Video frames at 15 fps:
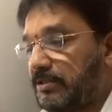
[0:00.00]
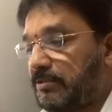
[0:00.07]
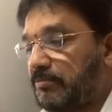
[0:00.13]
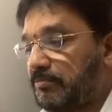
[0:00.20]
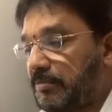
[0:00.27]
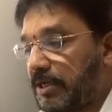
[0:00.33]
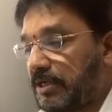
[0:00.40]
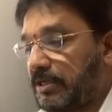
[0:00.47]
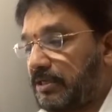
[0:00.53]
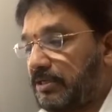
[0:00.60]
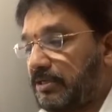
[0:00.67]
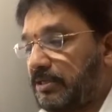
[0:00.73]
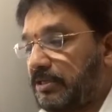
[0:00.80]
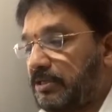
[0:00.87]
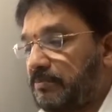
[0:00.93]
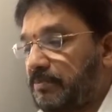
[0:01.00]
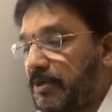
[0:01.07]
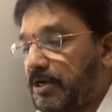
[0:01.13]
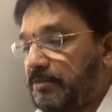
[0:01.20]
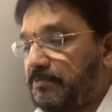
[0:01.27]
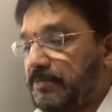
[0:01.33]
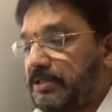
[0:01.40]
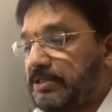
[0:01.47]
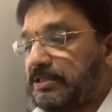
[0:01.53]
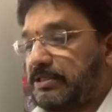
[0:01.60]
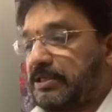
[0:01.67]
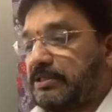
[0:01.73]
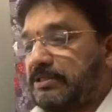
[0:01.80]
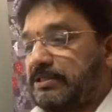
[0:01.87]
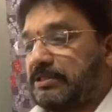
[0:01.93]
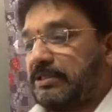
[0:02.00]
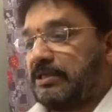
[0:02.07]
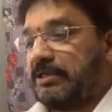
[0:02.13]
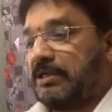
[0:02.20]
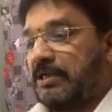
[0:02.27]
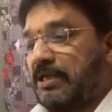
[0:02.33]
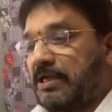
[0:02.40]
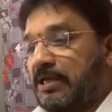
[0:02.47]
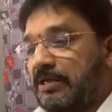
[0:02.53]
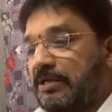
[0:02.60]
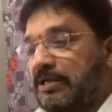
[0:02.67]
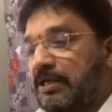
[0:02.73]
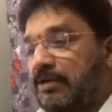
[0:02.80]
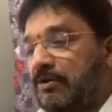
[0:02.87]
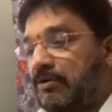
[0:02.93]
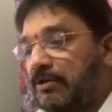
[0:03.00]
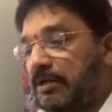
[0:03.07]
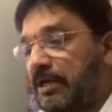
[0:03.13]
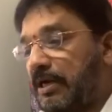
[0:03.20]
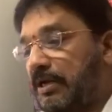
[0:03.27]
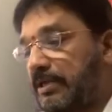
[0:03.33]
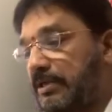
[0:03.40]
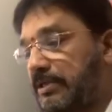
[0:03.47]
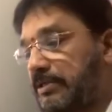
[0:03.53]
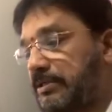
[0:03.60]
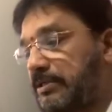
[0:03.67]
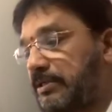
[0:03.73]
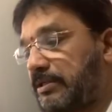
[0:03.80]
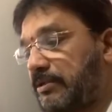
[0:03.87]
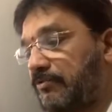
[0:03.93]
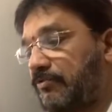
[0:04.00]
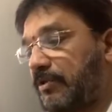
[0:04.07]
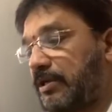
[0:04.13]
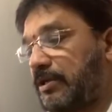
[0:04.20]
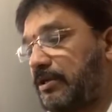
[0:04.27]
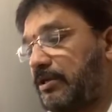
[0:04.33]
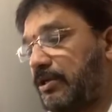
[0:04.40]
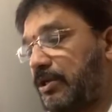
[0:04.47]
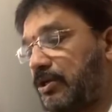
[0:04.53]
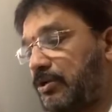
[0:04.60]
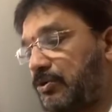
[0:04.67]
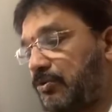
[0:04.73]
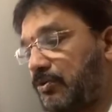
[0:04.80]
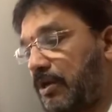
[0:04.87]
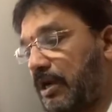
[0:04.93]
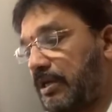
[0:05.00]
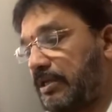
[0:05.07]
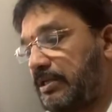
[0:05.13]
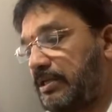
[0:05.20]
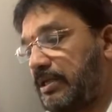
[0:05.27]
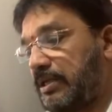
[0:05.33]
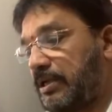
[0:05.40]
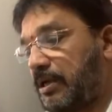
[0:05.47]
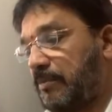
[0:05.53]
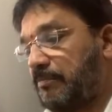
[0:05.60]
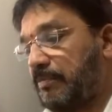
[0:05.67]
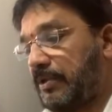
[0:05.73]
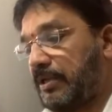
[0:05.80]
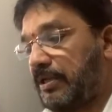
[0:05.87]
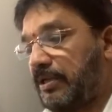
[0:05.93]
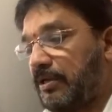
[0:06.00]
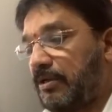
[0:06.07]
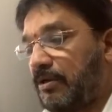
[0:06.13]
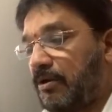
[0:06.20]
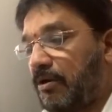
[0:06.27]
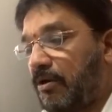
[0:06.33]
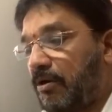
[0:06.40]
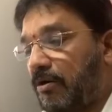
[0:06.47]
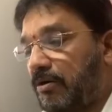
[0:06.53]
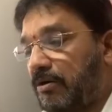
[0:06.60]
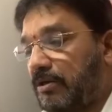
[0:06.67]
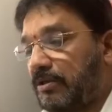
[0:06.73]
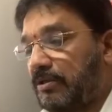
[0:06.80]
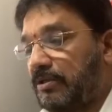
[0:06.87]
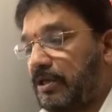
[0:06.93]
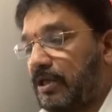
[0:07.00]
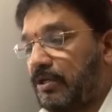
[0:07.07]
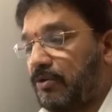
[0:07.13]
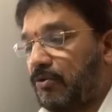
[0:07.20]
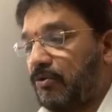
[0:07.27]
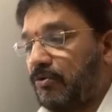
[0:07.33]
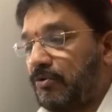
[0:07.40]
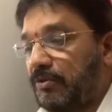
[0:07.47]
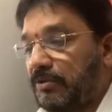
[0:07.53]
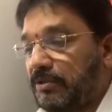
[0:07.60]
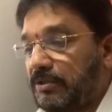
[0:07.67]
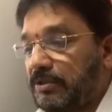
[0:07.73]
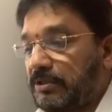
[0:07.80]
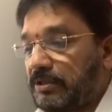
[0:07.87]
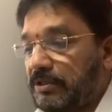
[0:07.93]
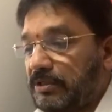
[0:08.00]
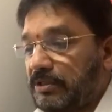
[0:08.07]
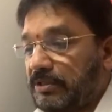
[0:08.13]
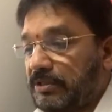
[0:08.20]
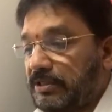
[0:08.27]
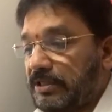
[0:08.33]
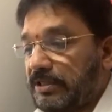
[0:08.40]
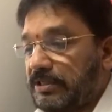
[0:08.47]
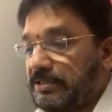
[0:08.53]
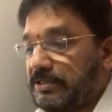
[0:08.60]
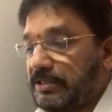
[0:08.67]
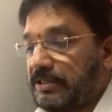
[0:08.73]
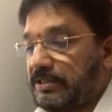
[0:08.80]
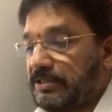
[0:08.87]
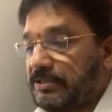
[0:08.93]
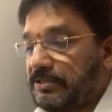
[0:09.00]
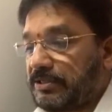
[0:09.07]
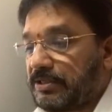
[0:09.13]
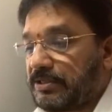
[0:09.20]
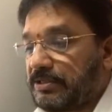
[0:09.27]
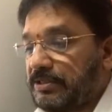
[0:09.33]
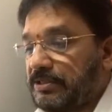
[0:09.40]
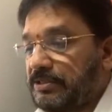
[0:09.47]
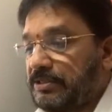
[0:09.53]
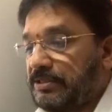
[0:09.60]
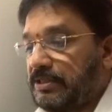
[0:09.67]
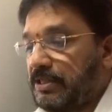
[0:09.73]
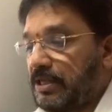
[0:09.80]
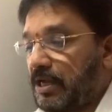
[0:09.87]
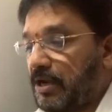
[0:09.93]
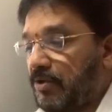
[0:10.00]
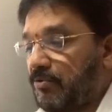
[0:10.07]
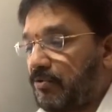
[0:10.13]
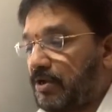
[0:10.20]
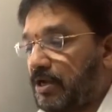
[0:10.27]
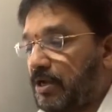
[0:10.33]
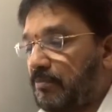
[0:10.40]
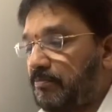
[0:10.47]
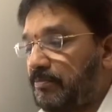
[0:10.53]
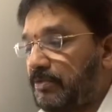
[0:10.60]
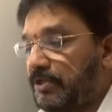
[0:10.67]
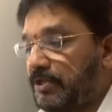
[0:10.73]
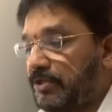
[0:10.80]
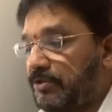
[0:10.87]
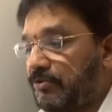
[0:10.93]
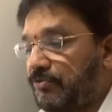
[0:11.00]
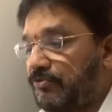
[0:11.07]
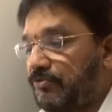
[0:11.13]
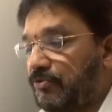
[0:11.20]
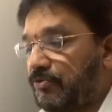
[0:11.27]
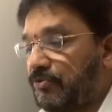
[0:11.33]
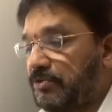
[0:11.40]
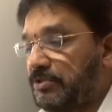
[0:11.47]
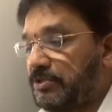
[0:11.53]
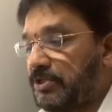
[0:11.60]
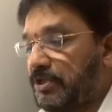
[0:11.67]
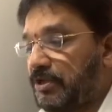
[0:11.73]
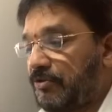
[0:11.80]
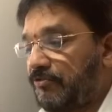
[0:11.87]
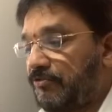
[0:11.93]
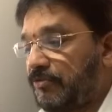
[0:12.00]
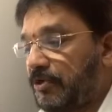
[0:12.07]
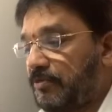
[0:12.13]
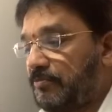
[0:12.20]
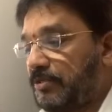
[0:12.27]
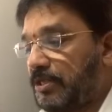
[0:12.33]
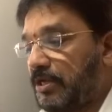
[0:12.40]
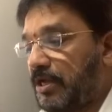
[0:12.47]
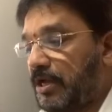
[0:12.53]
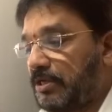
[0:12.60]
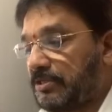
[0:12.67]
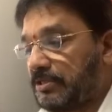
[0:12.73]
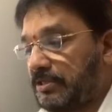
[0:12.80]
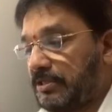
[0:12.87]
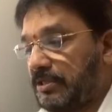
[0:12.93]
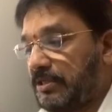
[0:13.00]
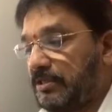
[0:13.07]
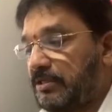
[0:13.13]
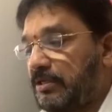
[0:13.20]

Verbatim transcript: but the departments concerned cannot entrust the work to another company on their own. These instructions have come into force from the last year